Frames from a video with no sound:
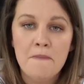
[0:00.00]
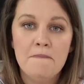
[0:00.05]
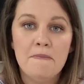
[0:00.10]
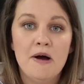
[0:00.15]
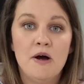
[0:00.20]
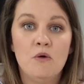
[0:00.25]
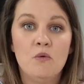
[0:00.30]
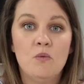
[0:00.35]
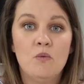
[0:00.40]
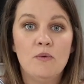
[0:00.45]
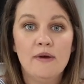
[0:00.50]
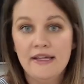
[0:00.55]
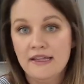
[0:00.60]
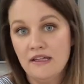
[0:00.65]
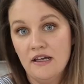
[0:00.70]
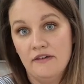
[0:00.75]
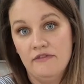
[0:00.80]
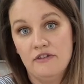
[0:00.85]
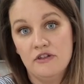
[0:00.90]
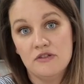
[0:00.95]
But we
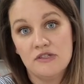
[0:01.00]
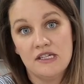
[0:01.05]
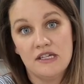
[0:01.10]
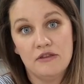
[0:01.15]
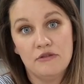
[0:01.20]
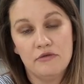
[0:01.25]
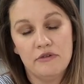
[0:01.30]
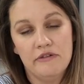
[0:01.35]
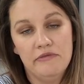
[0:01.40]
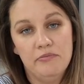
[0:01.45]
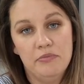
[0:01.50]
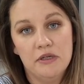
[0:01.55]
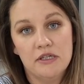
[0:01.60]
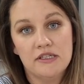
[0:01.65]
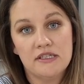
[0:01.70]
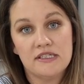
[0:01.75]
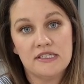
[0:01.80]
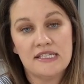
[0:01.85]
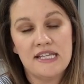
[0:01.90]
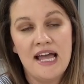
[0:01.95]
love using
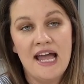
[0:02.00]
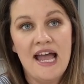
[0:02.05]
ThriftBooks,